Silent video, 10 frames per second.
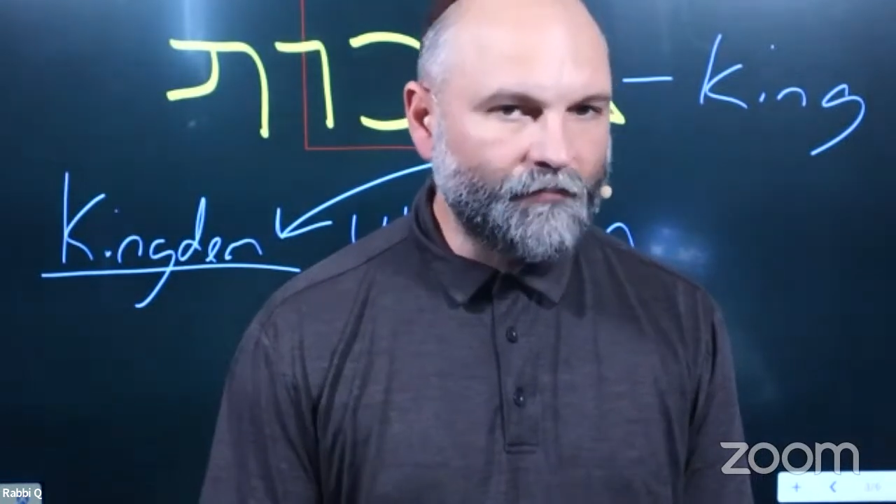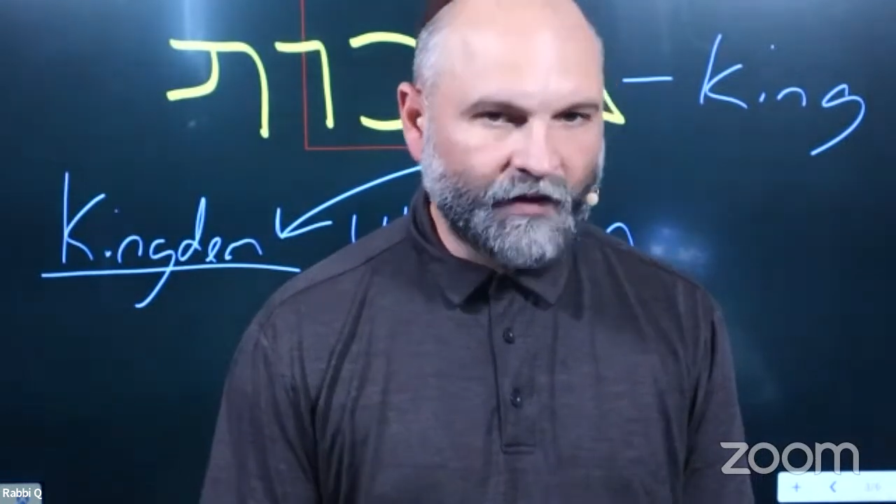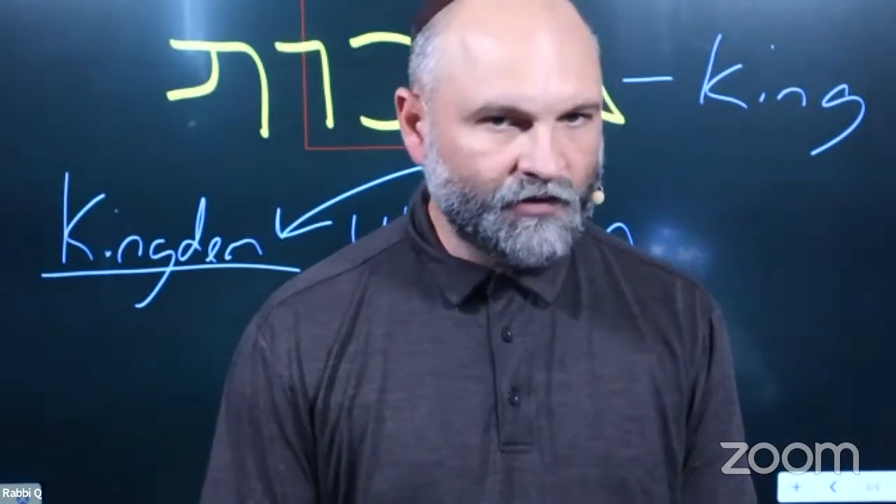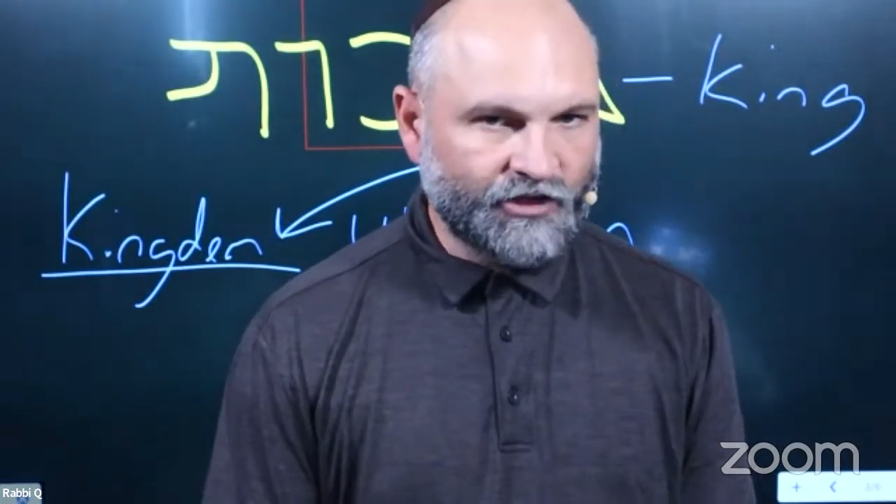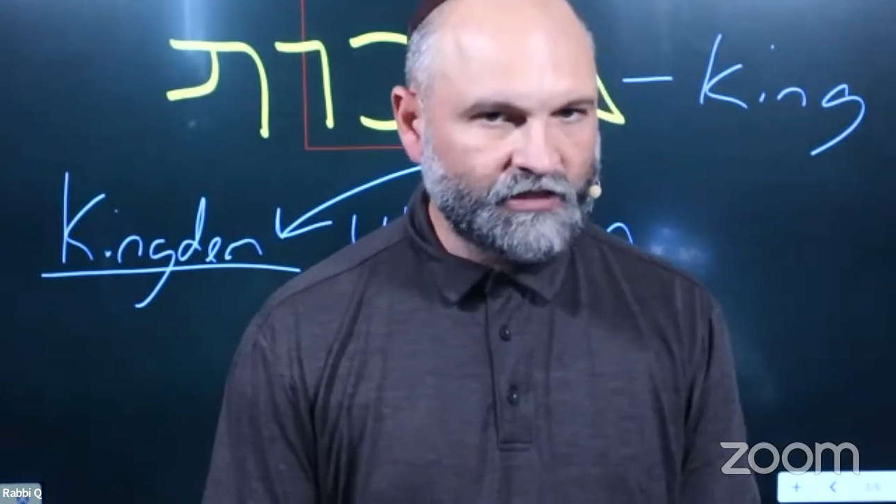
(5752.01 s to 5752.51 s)

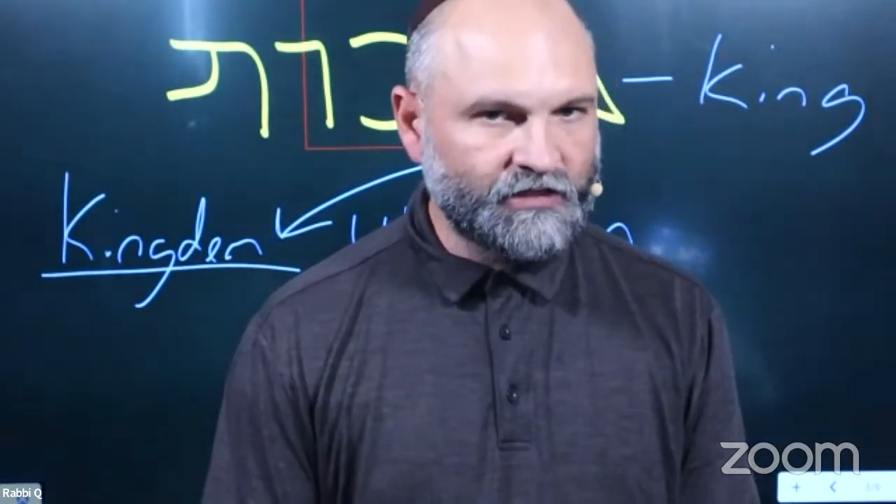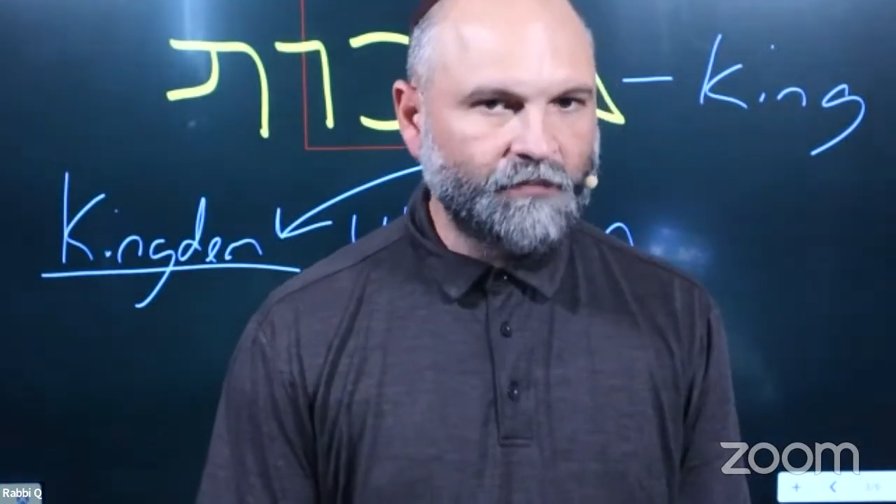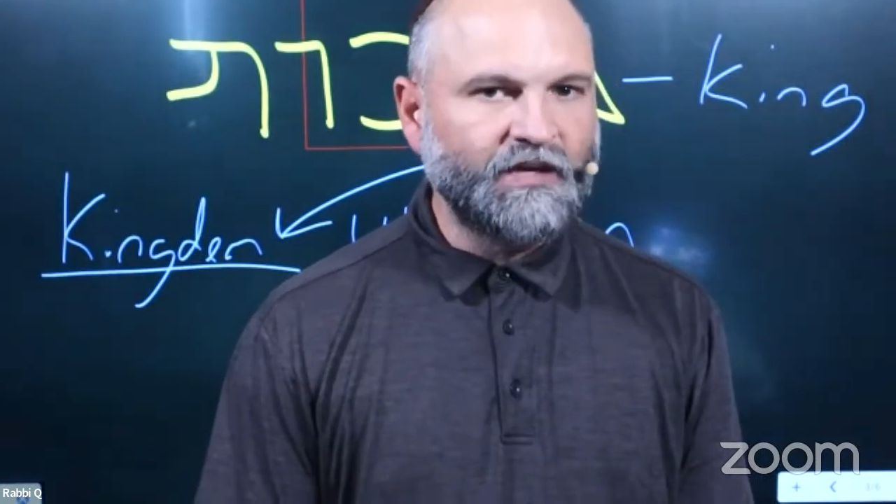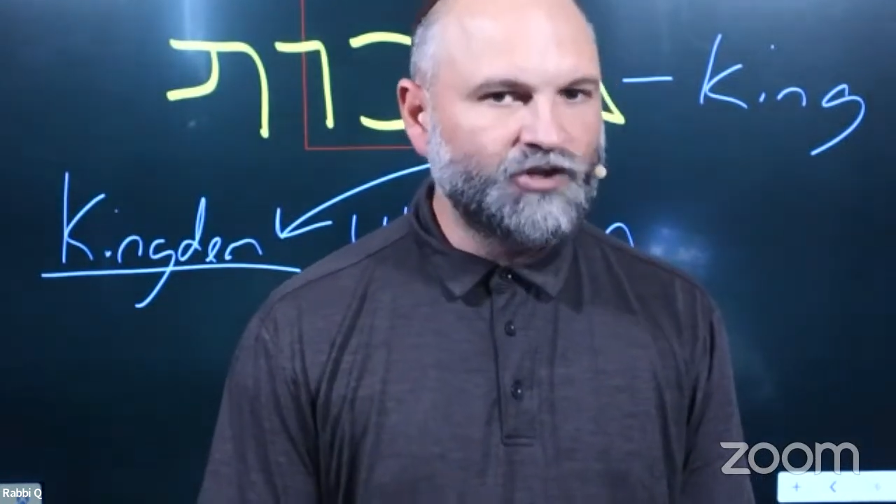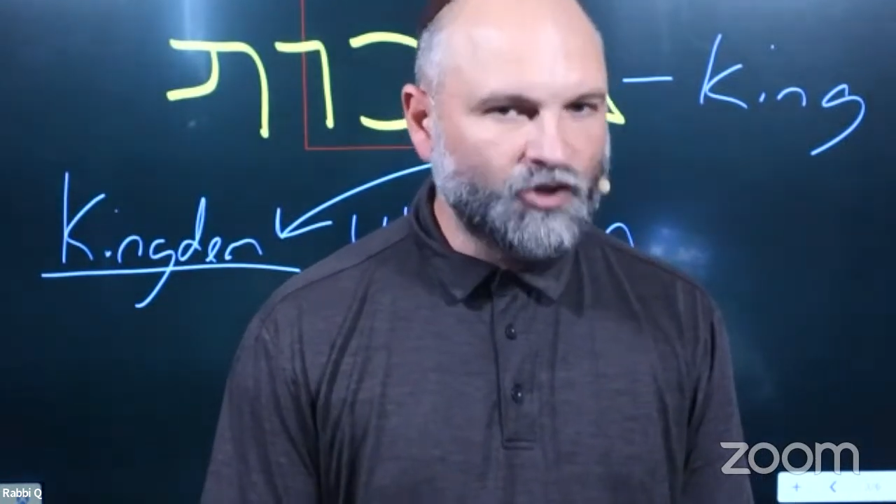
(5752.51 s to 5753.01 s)
there just to
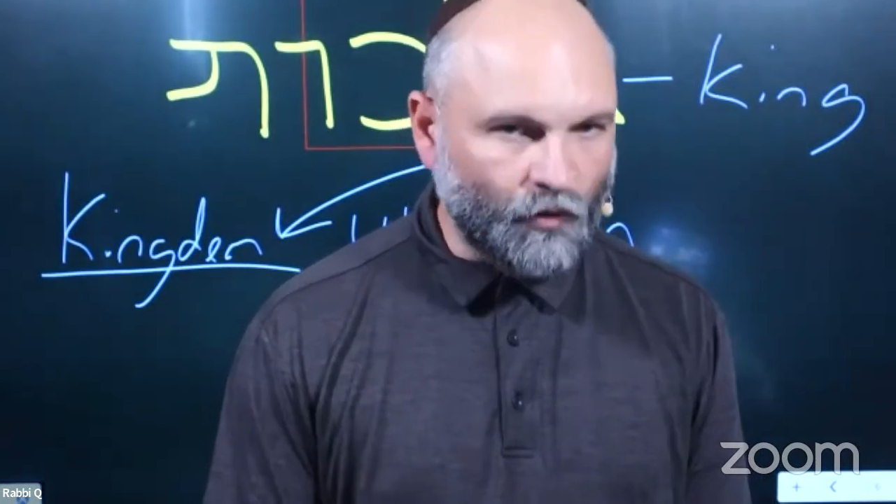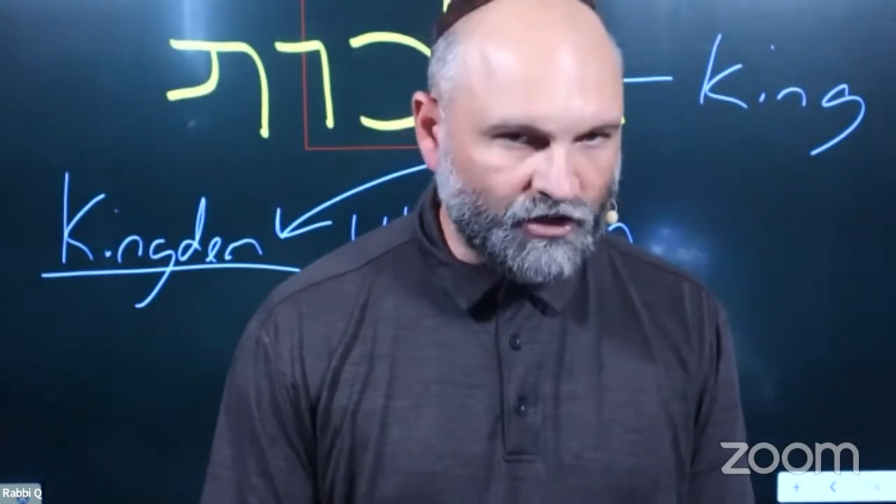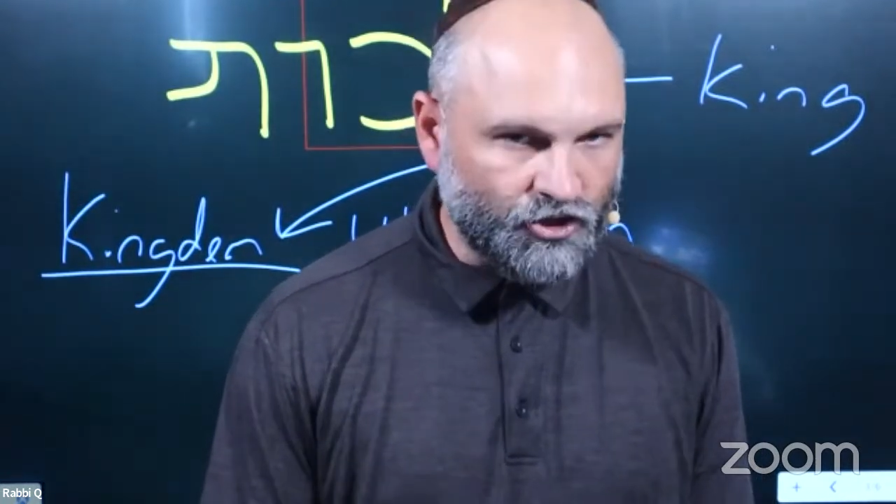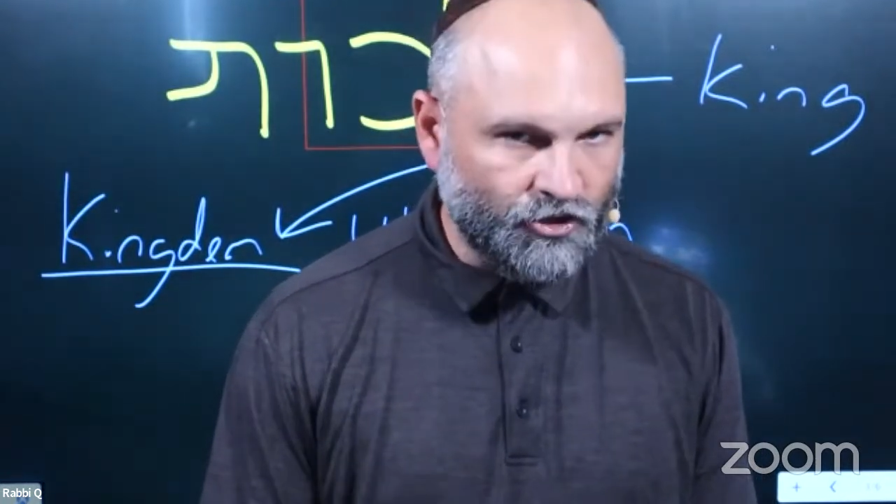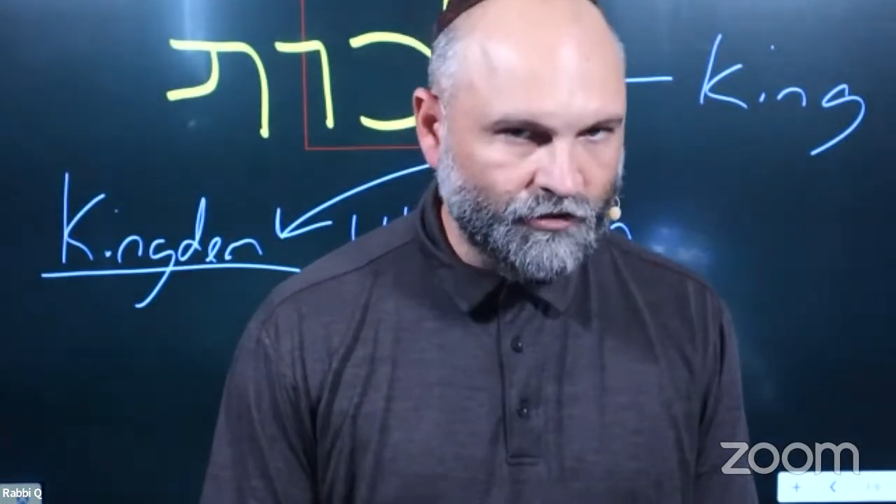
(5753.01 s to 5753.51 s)
be
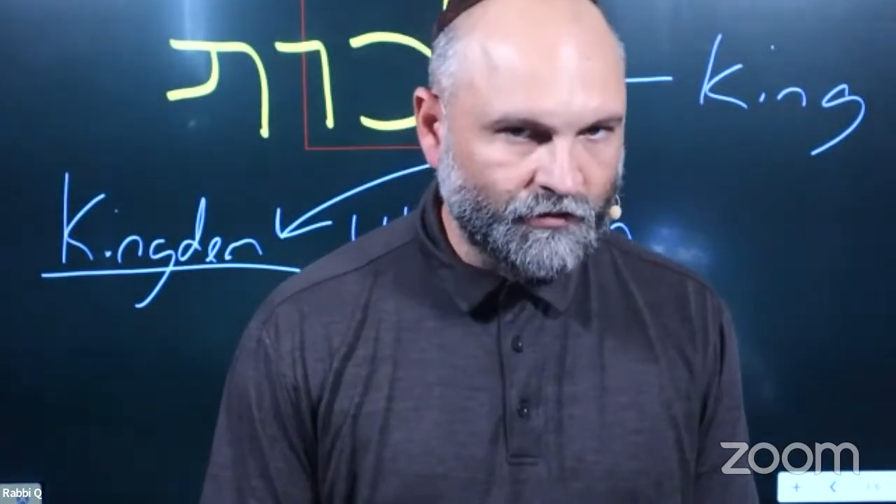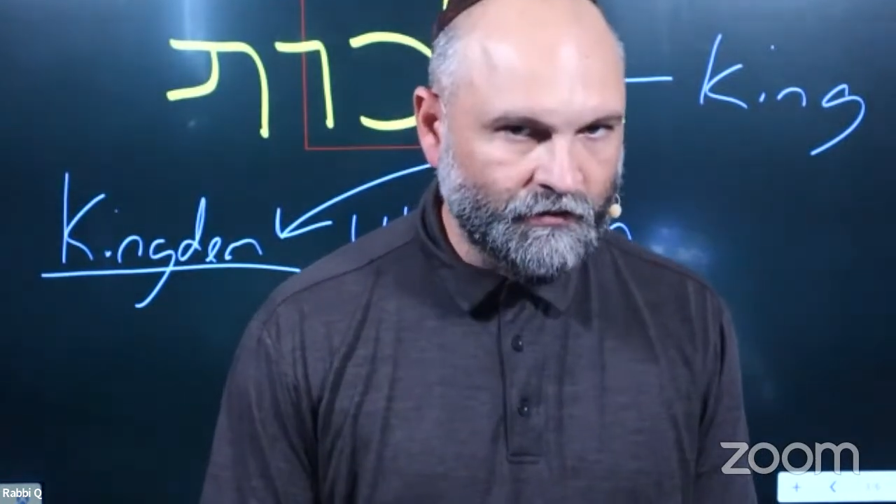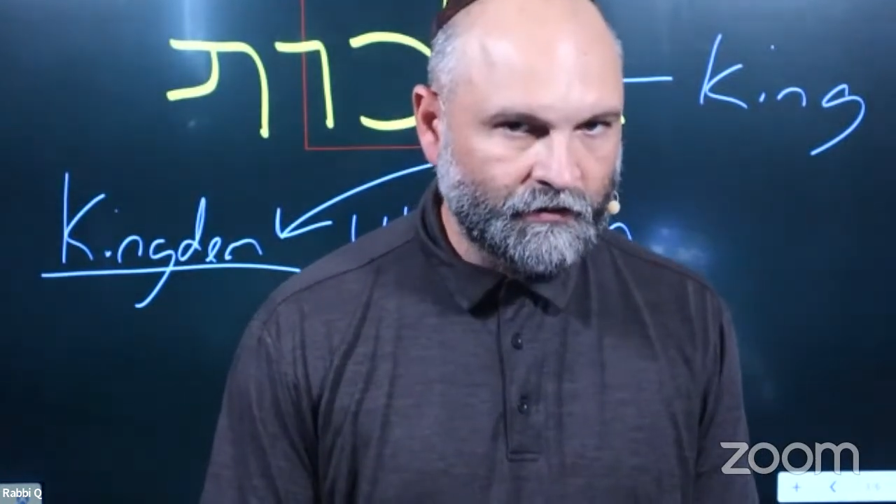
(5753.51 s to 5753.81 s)
Jewish.